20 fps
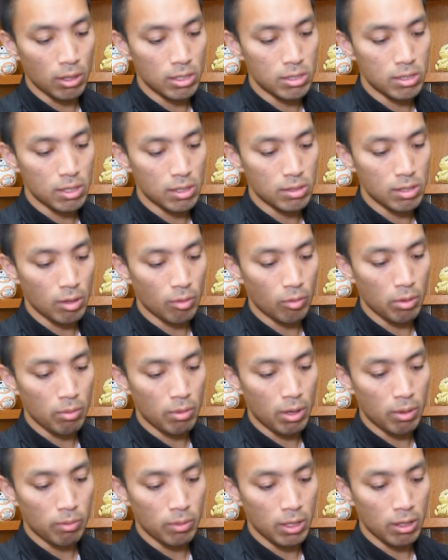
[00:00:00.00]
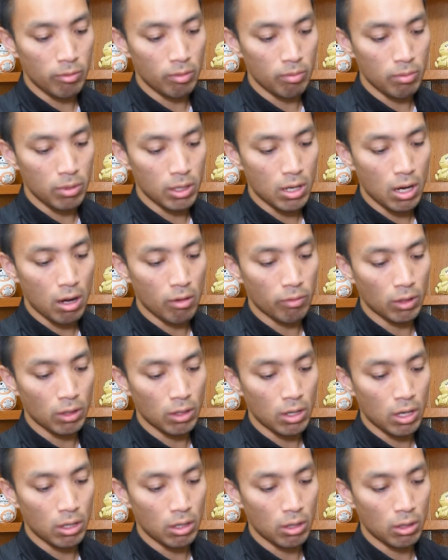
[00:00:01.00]
it says that we might even be
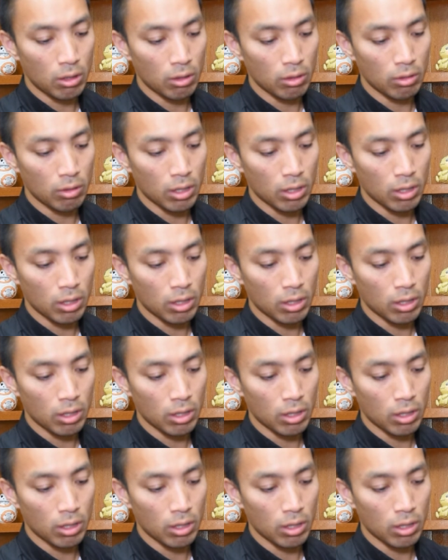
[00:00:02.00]
covered under